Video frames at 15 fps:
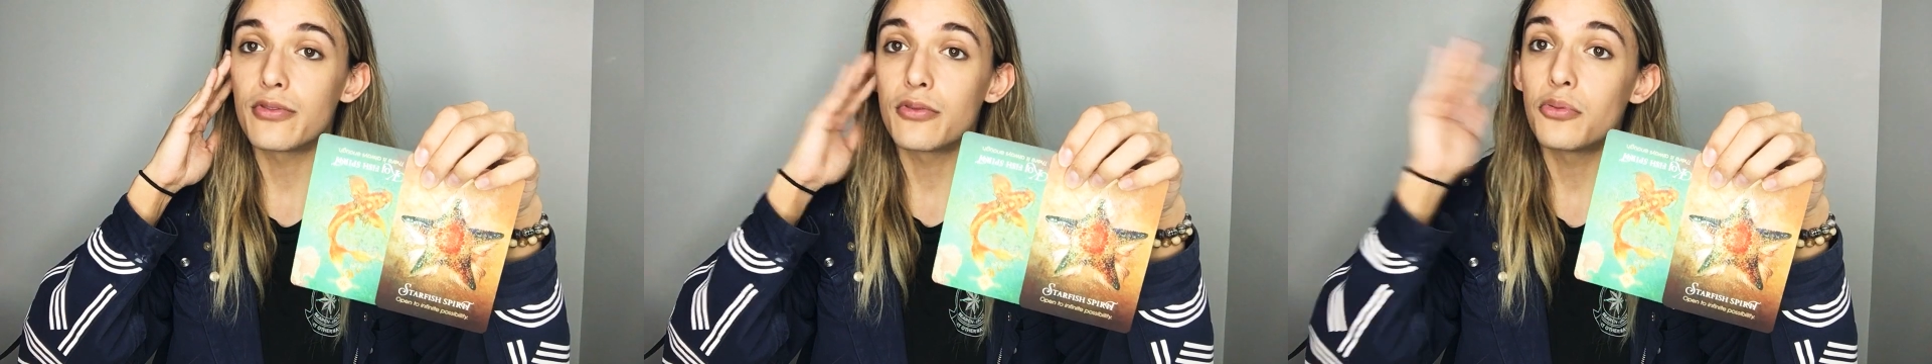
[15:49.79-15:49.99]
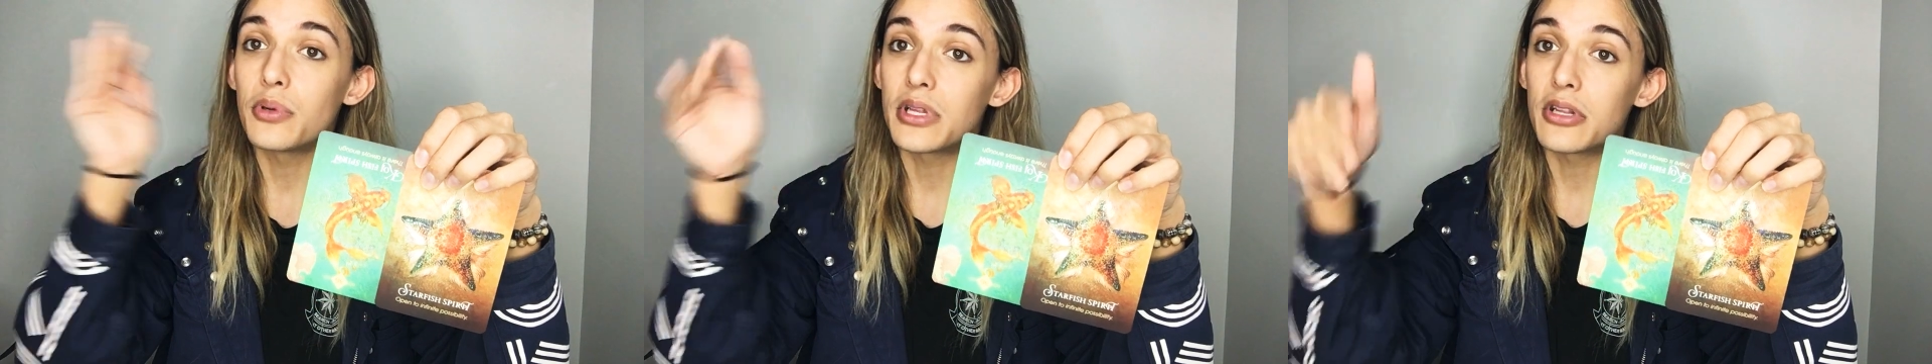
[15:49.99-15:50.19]

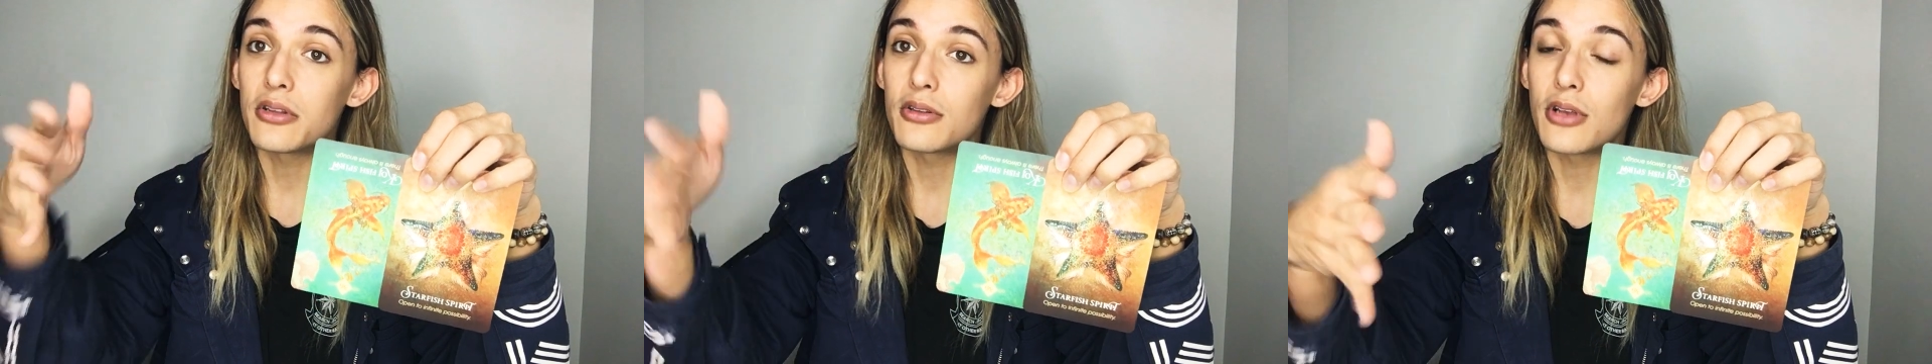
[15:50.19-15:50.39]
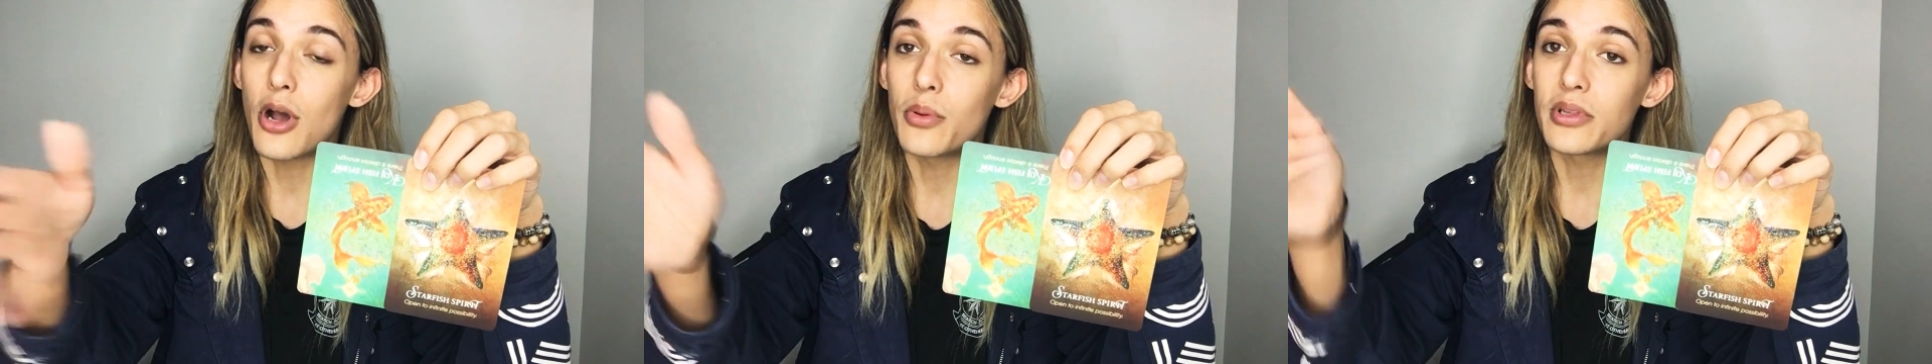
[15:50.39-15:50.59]

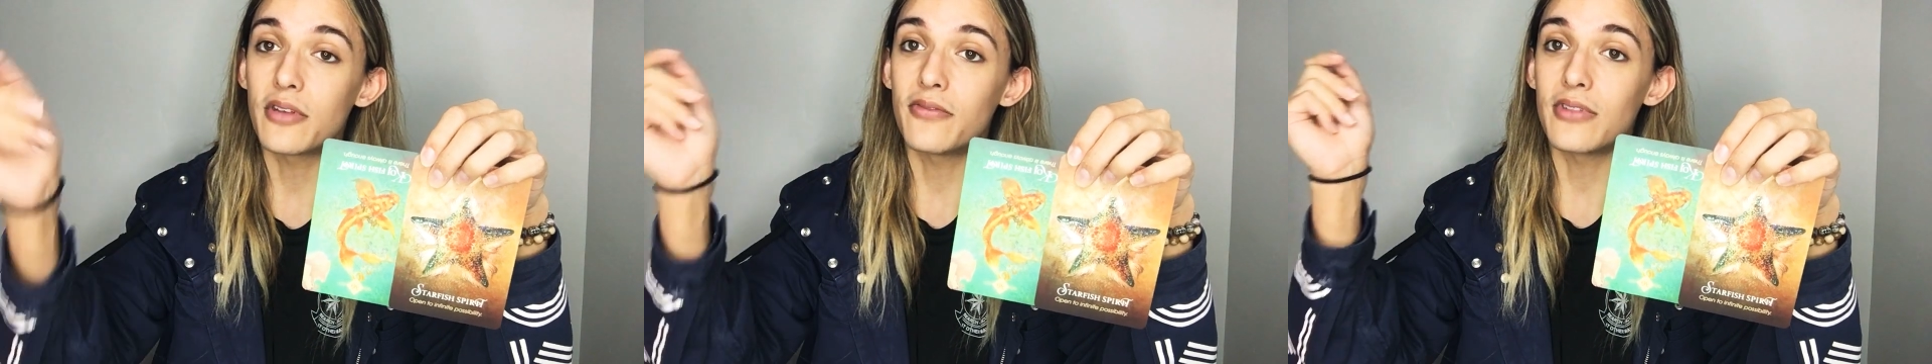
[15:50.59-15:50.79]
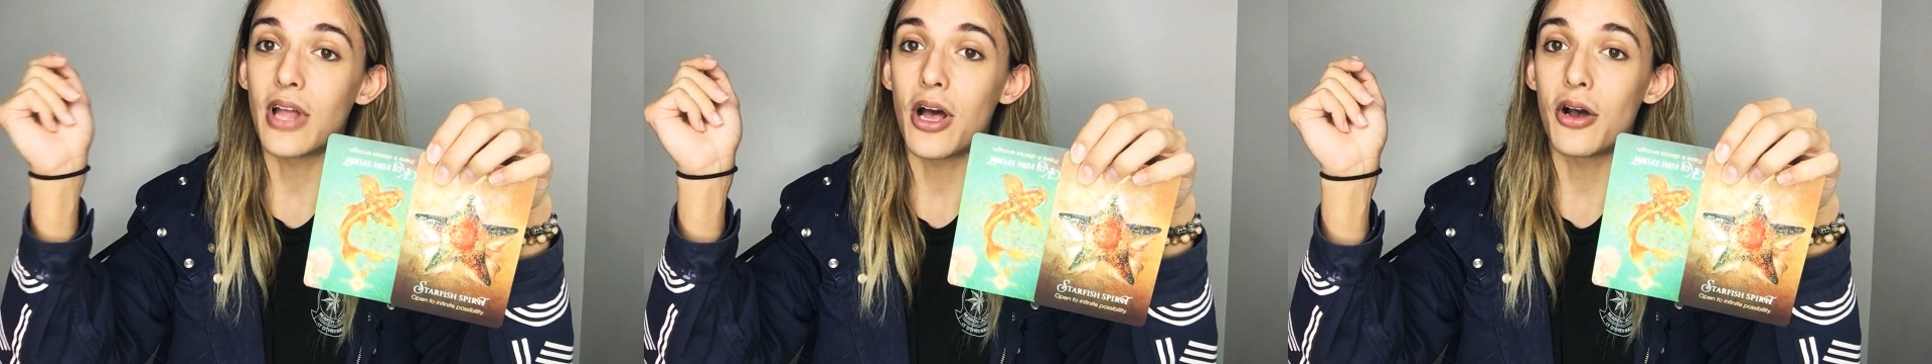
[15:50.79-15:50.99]
with the
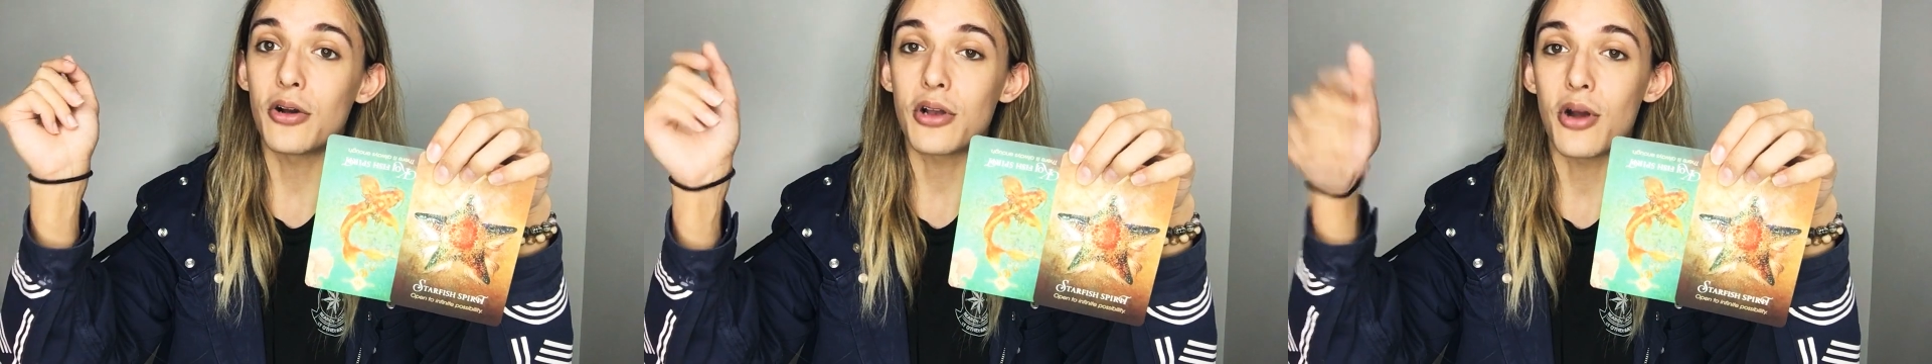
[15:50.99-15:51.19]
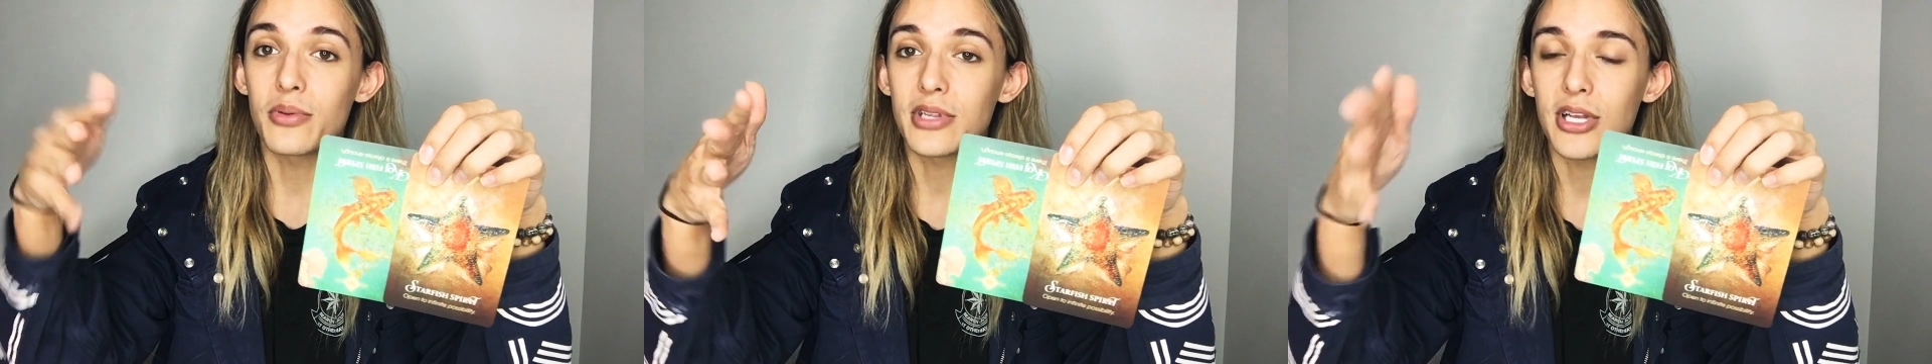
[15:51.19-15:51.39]
flow,
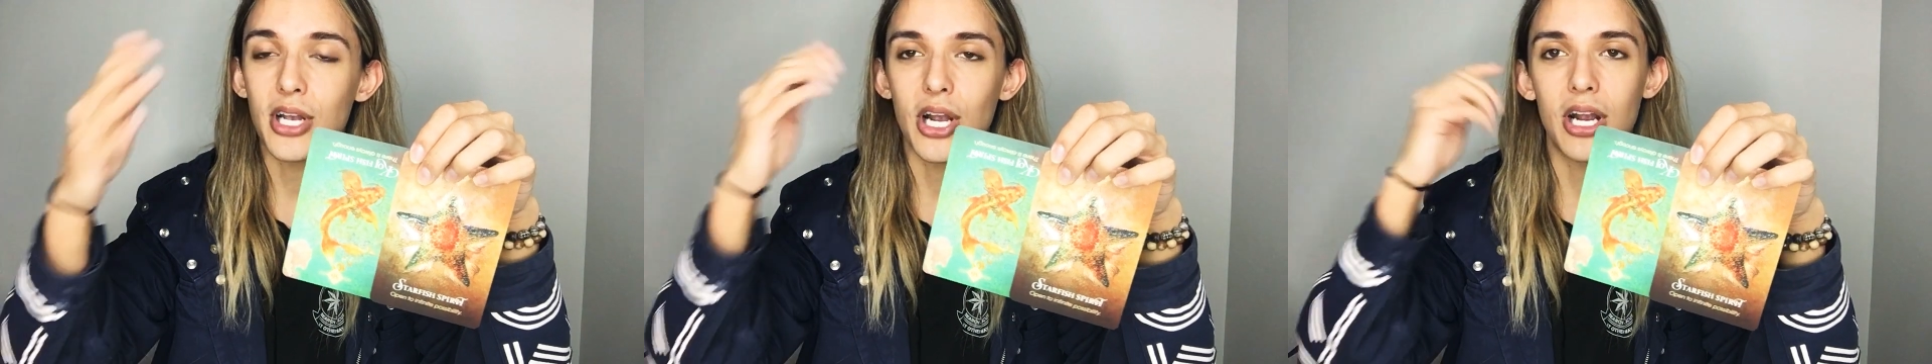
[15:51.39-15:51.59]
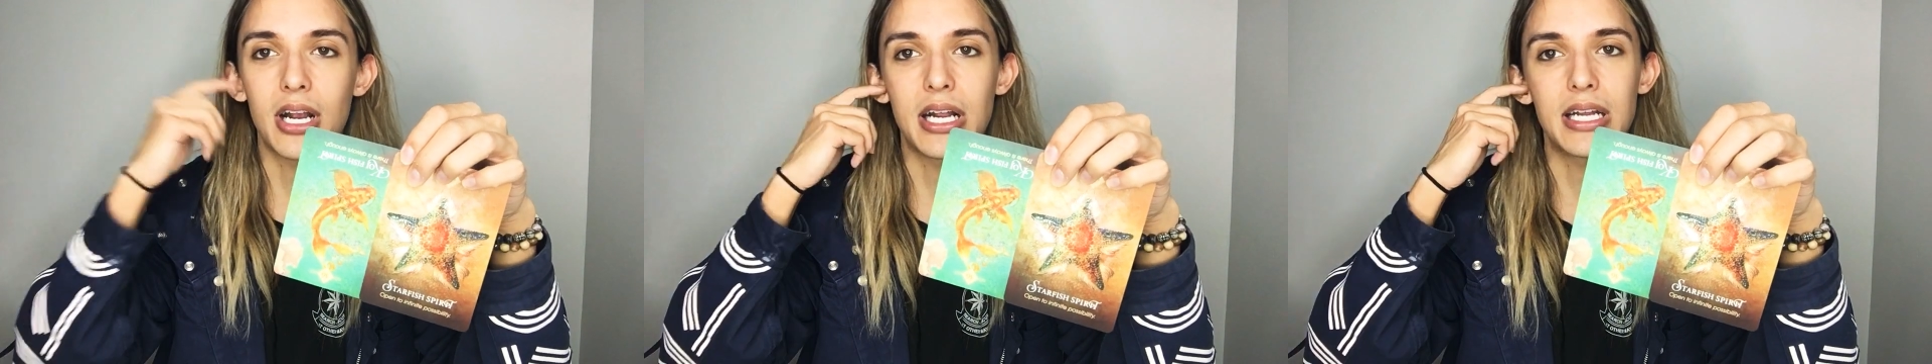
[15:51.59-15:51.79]
go with the
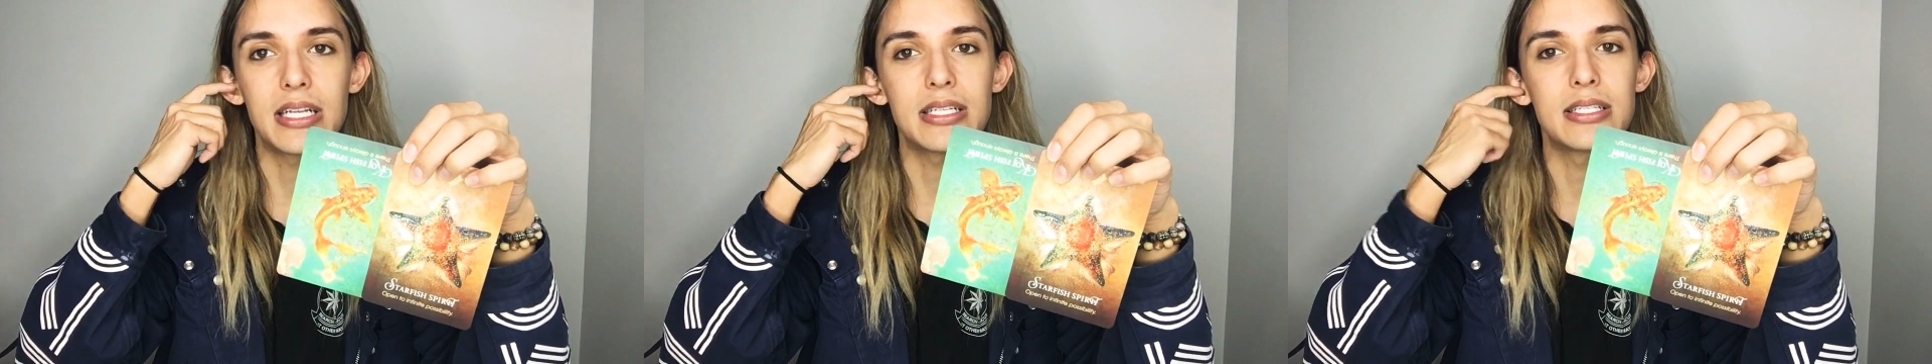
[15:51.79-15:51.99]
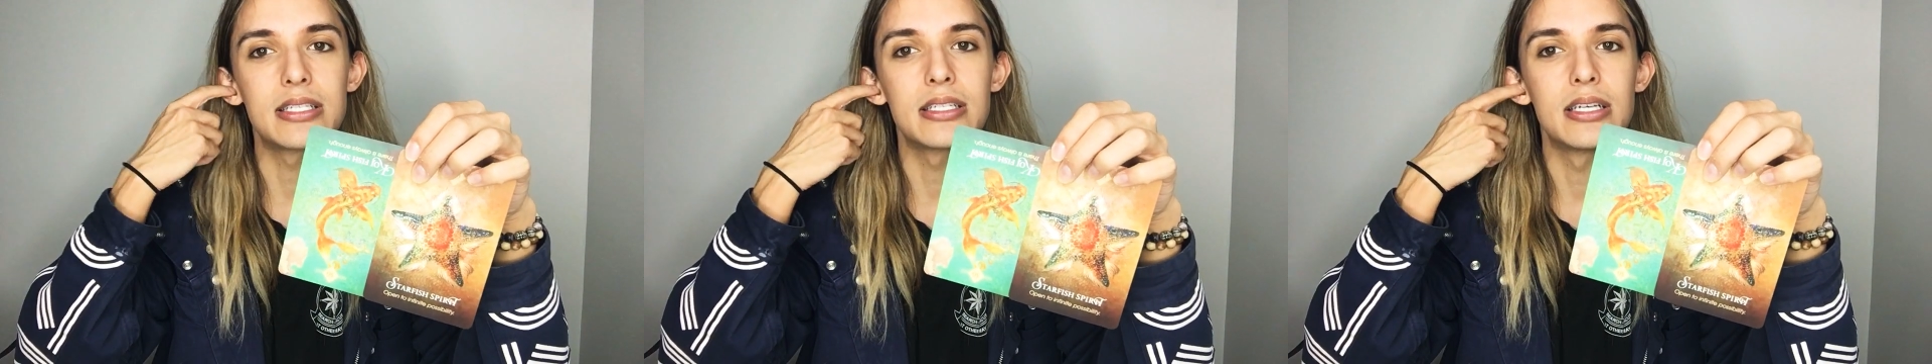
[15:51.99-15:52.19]

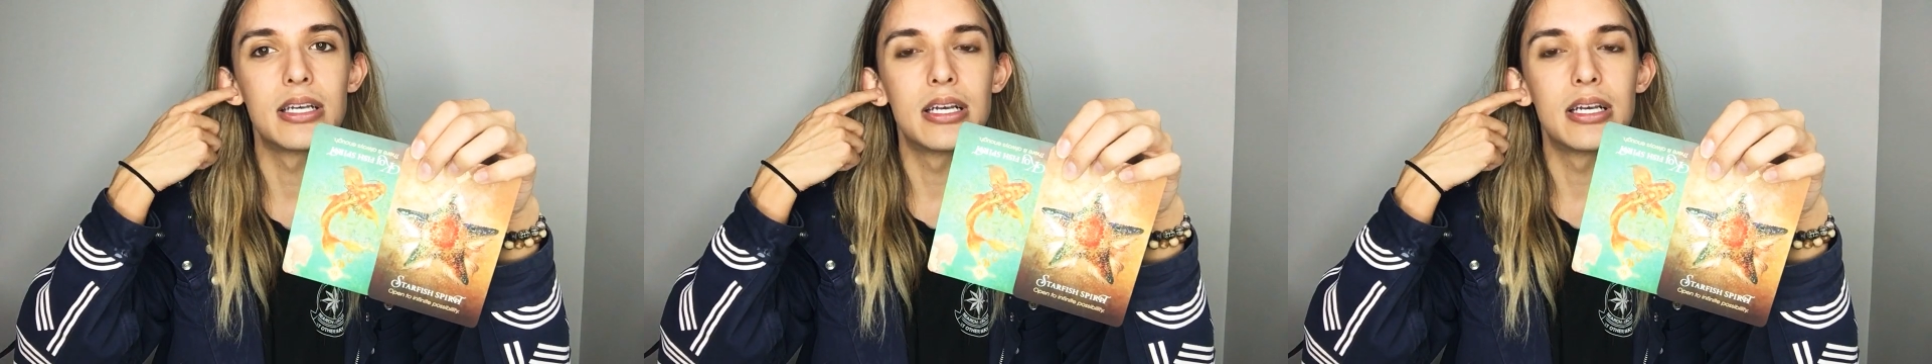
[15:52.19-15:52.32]
current.